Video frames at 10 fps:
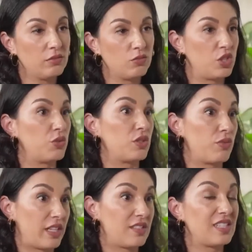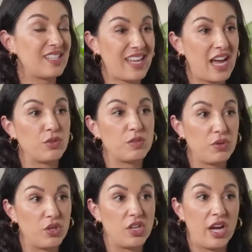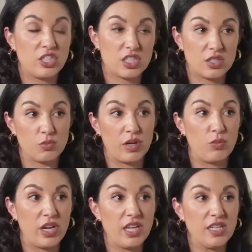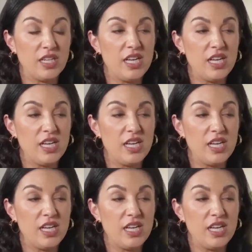which was around six hours per night just on one week.